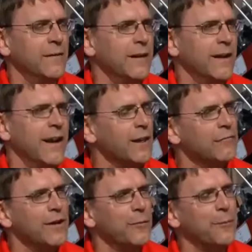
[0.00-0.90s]
an
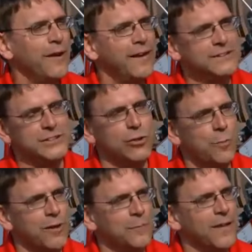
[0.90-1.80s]
elevator pit and just
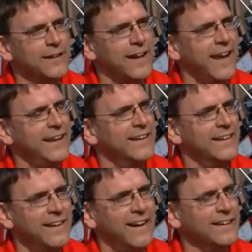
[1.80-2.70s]
open up that gate and